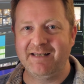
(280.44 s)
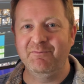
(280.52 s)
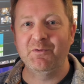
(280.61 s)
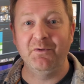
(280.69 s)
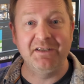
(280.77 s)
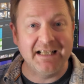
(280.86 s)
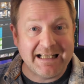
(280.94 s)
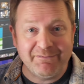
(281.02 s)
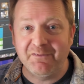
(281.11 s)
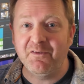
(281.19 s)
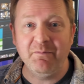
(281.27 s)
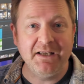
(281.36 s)
cymbals were
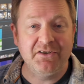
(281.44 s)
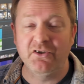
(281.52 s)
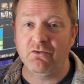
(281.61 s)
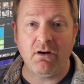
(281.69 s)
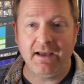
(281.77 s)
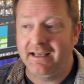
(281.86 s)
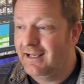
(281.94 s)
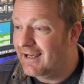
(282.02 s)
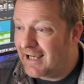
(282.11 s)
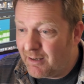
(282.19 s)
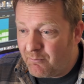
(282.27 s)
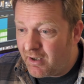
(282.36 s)
delivered for me to try
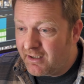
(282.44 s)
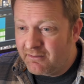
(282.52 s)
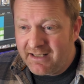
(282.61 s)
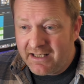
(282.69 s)
at my own